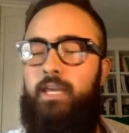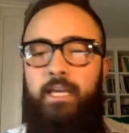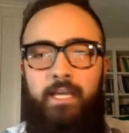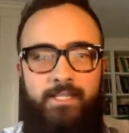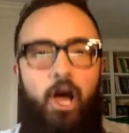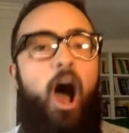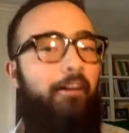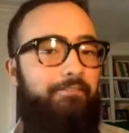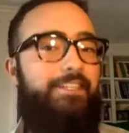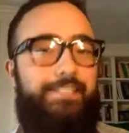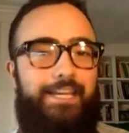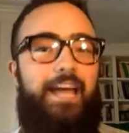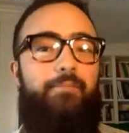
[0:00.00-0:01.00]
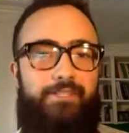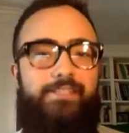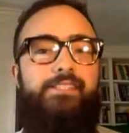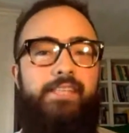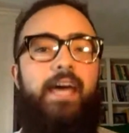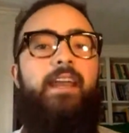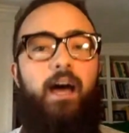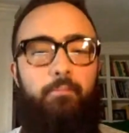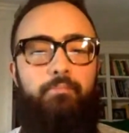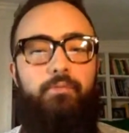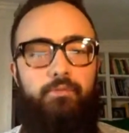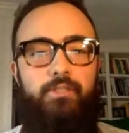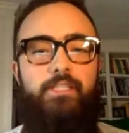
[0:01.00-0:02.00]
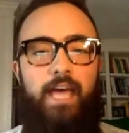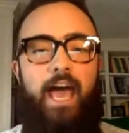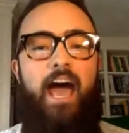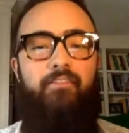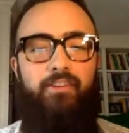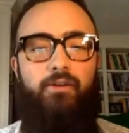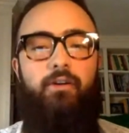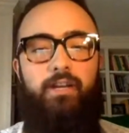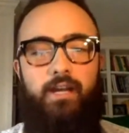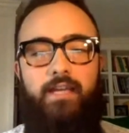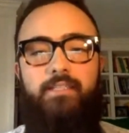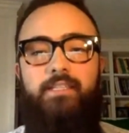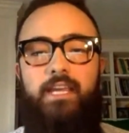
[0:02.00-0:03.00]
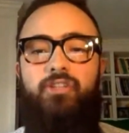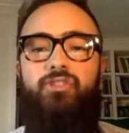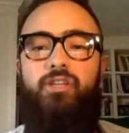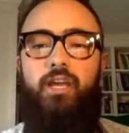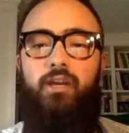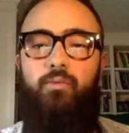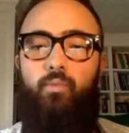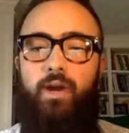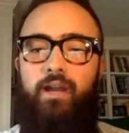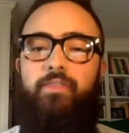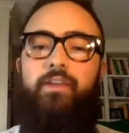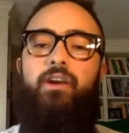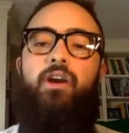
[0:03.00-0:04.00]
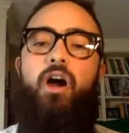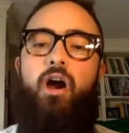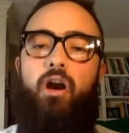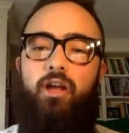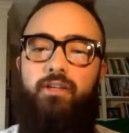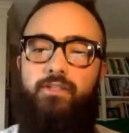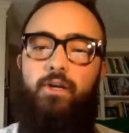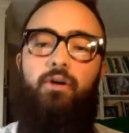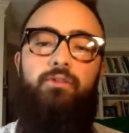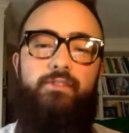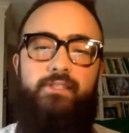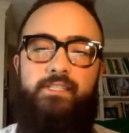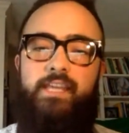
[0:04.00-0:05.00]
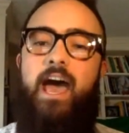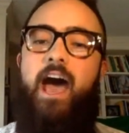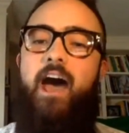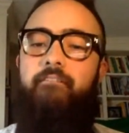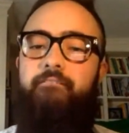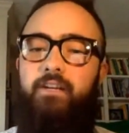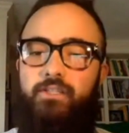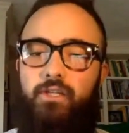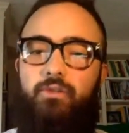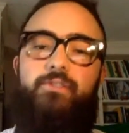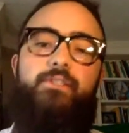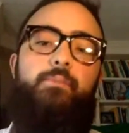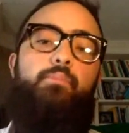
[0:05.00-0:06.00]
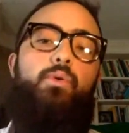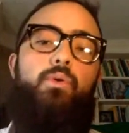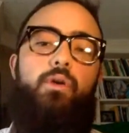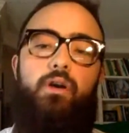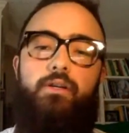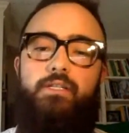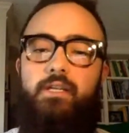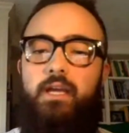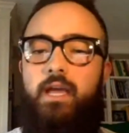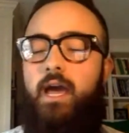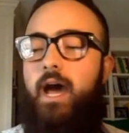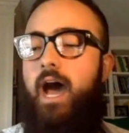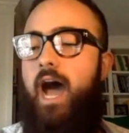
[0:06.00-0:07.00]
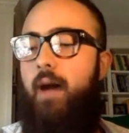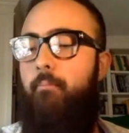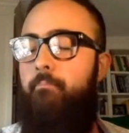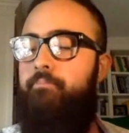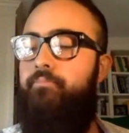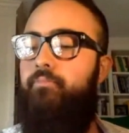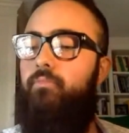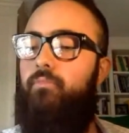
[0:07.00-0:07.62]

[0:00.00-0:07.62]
It's oftentimes a setup to have an organization where there are adult staff, adult support, young